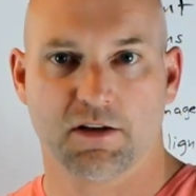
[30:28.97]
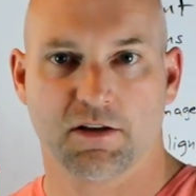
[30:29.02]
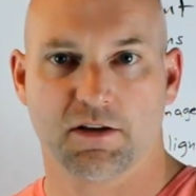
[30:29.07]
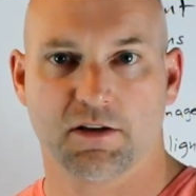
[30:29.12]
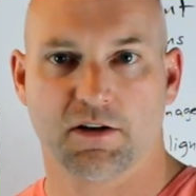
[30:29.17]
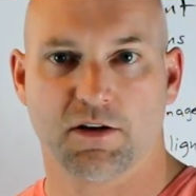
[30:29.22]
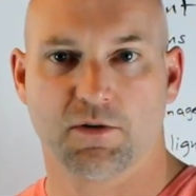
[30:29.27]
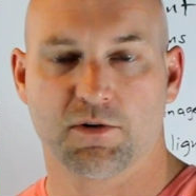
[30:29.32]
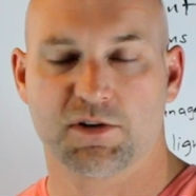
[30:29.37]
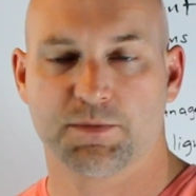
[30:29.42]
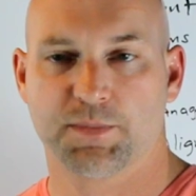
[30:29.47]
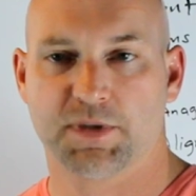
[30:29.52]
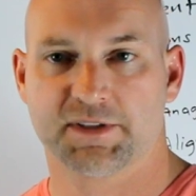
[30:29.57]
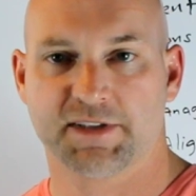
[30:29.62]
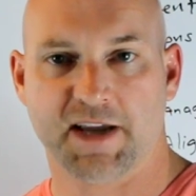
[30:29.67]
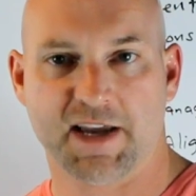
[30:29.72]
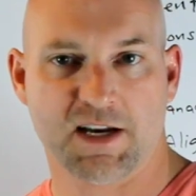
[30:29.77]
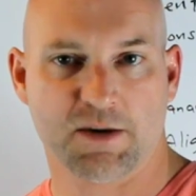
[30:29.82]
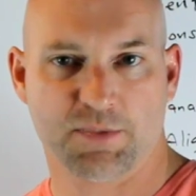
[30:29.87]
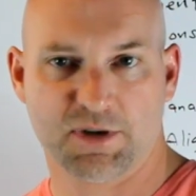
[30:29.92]
You know, it's
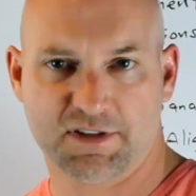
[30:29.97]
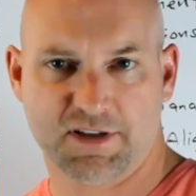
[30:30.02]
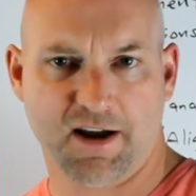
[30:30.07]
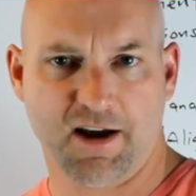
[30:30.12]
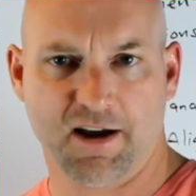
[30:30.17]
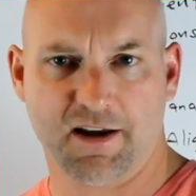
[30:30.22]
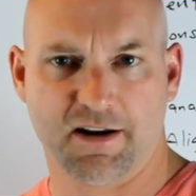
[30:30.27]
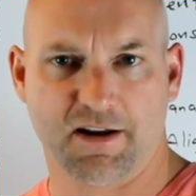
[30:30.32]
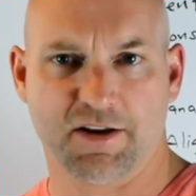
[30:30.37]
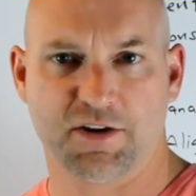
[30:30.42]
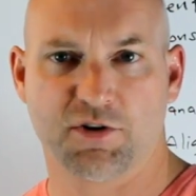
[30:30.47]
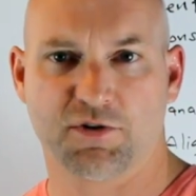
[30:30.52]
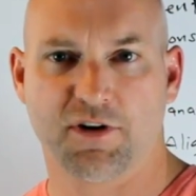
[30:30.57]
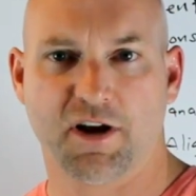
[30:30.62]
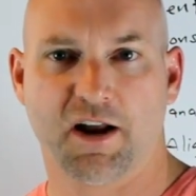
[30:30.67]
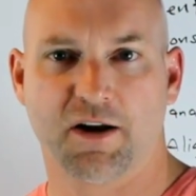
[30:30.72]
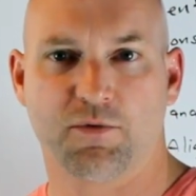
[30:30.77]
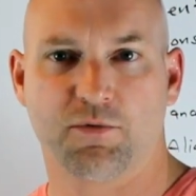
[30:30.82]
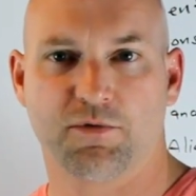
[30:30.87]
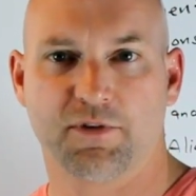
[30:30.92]
potato potato. You're
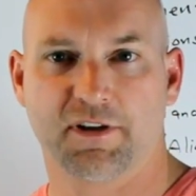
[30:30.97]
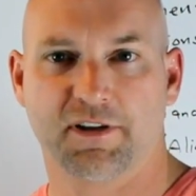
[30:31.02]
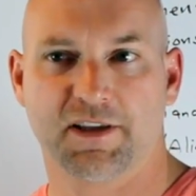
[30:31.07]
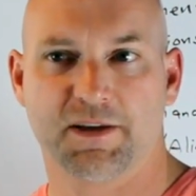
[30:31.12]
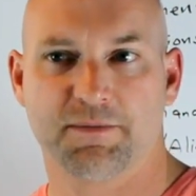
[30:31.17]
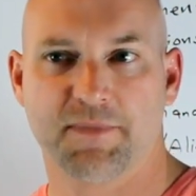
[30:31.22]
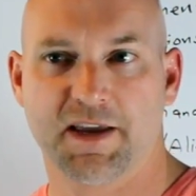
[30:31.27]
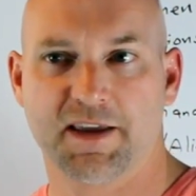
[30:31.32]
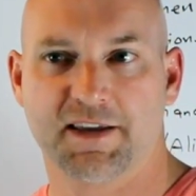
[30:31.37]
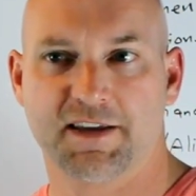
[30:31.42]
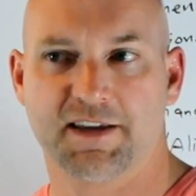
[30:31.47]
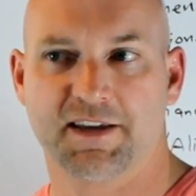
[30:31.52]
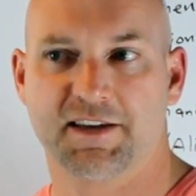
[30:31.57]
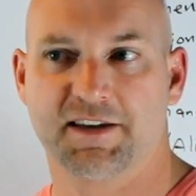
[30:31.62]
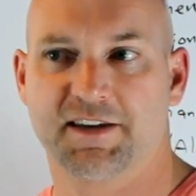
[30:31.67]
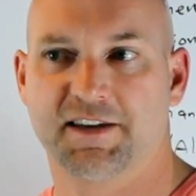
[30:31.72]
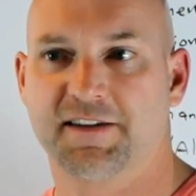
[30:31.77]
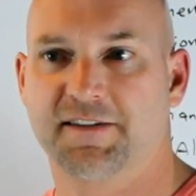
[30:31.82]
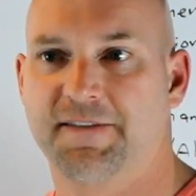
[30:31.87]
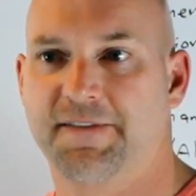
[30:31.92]
not really
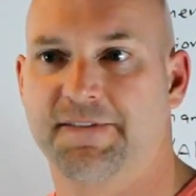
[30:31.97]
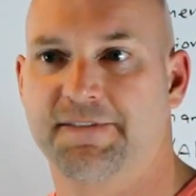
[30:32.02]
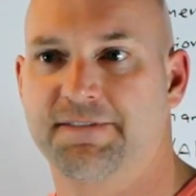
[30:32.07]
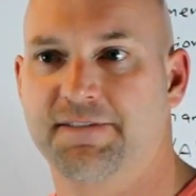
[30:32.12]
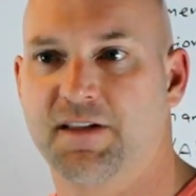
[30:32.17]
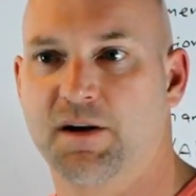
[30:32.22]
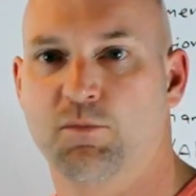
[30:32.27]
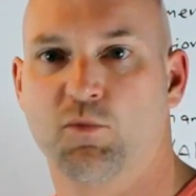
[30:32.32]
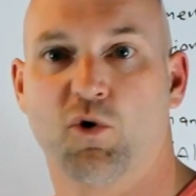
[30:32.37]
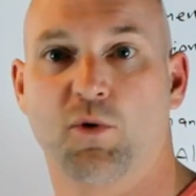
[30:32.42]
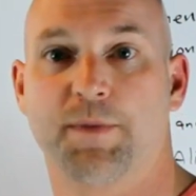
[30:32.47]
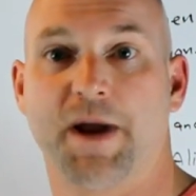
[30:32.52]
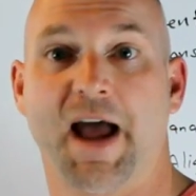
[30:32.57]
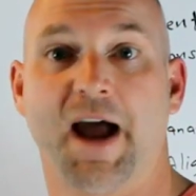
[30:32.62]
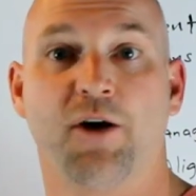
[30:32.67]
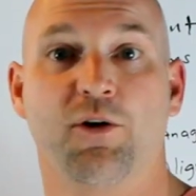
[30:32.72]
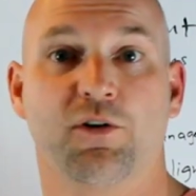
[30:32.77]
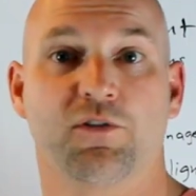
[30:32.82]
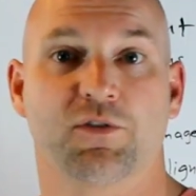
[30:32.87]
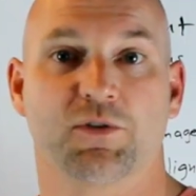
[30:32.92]
making it a more
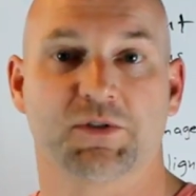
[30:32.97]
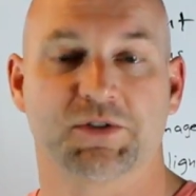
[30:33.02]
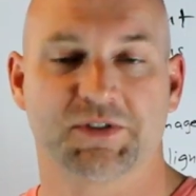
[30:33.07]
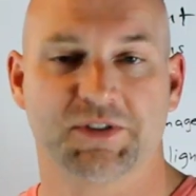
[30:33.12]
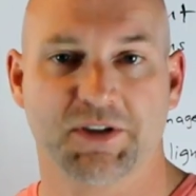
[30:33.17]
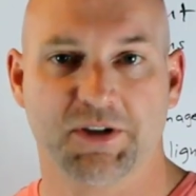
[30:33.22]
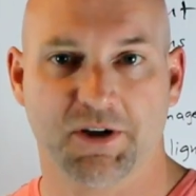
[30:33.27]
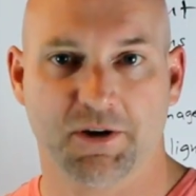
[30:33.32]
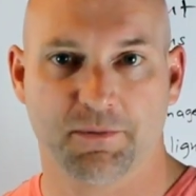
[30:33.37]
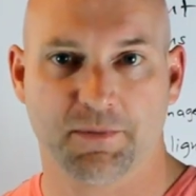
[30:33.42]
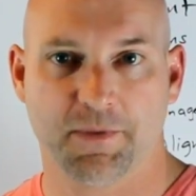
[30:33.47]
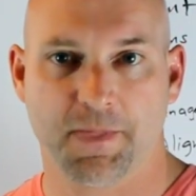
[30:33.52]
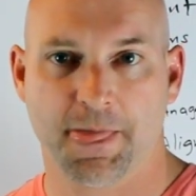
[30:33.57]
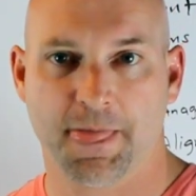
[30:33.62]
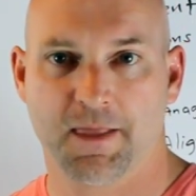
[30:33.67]
powerful sub.